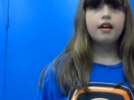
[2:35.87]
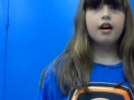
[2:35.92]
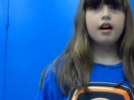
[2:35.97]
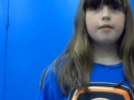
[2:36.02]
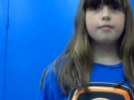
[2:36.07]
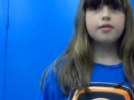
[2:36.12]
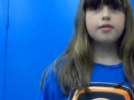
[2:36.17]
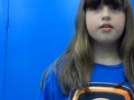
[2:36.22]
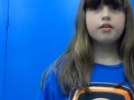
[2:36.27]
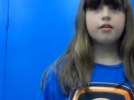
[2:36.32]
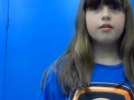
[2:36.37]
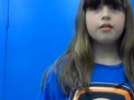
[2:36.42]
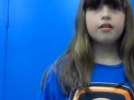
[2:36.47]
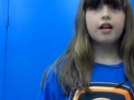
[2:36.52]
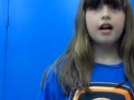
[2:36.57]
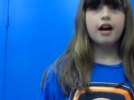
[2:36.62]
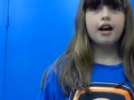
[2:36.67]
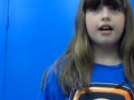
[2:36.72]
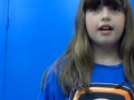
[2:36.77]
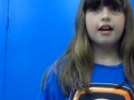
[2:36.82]
I'm so
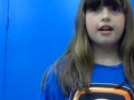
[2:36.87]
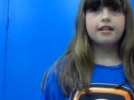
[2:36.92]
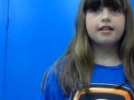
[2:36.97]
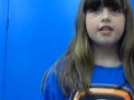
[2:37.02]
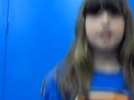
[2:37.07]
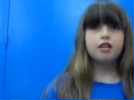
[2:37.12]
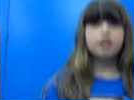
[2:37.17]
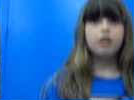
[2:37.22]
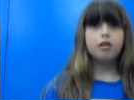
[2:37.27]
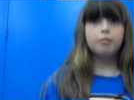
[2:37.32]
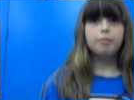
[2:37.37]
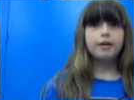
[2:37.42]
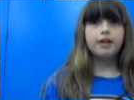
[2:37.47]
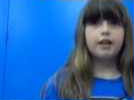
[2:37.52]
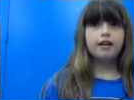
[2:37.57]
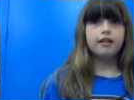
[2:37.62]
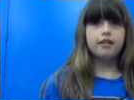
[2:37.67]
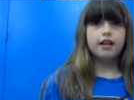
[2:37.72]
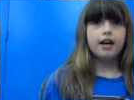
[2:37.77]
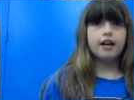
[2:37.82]
glad STOP
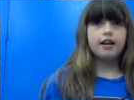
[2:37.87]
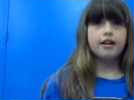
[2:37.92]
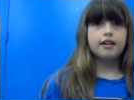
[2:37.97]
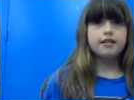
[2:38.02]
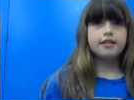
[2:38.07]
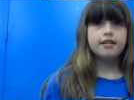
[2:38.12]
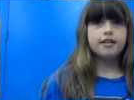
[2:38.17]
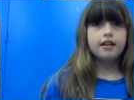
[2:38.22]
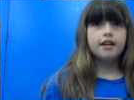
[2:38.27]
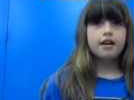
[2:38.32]
let us